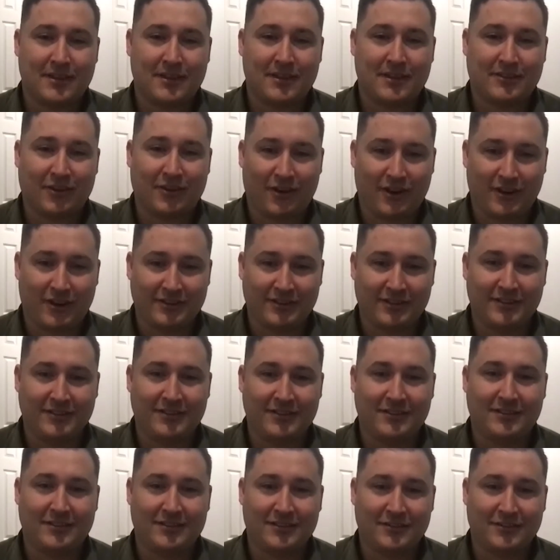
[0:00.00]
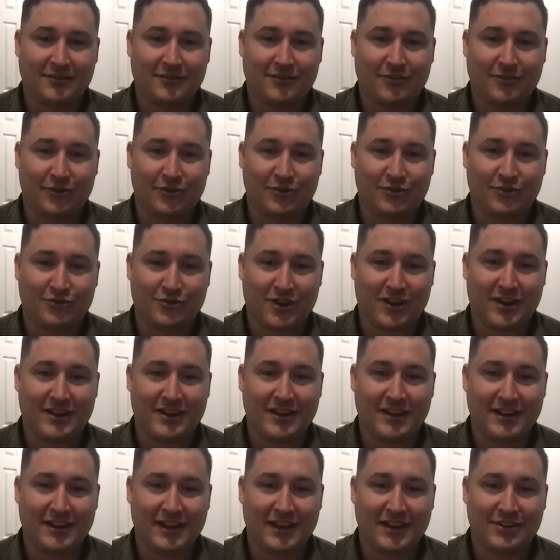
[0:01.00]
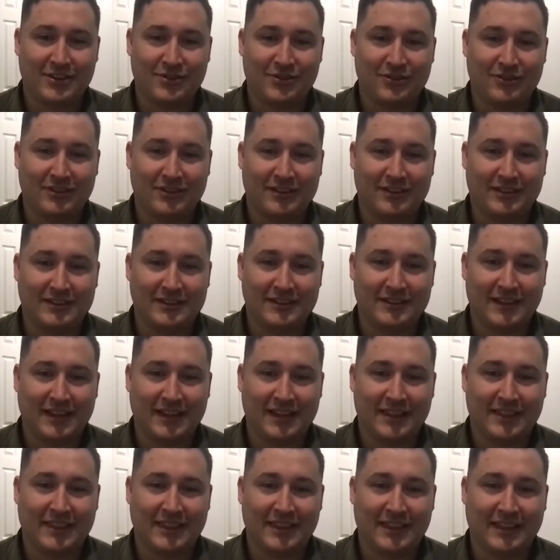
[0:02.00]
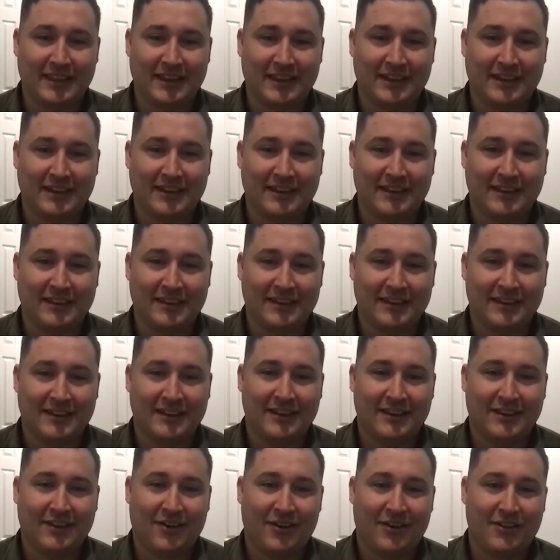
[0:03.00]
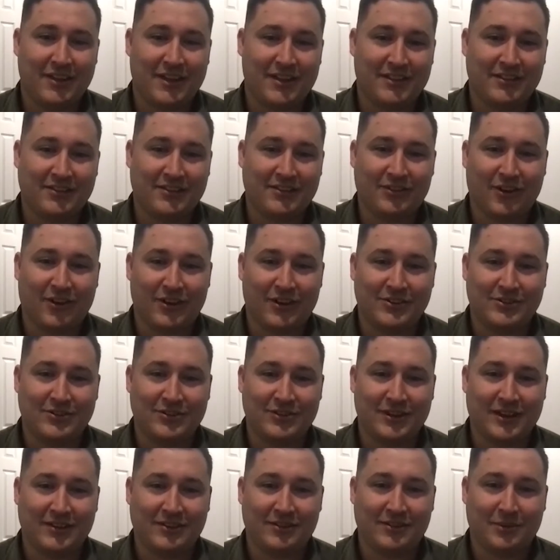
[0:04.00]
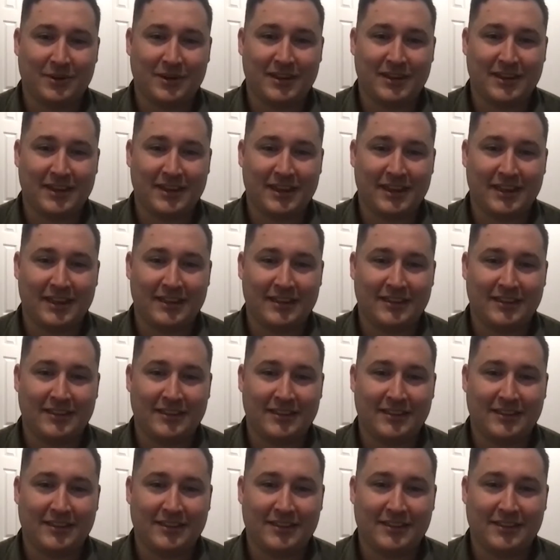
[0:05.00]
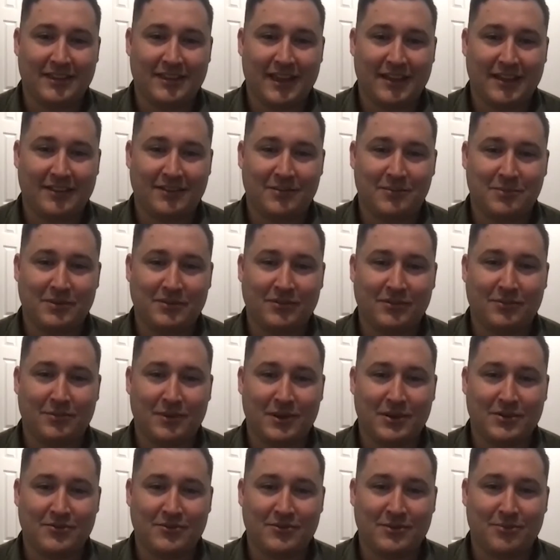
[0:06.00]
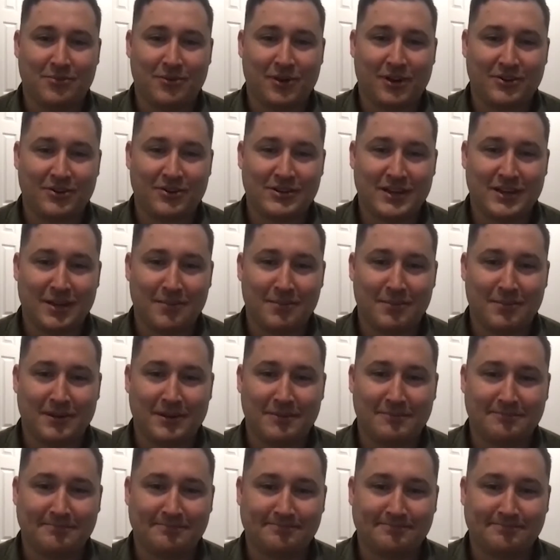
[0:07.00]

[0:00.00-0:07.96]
Tysers for Australia and New Zealand. And then on the other side, 2 days a week as the business manager in the production company.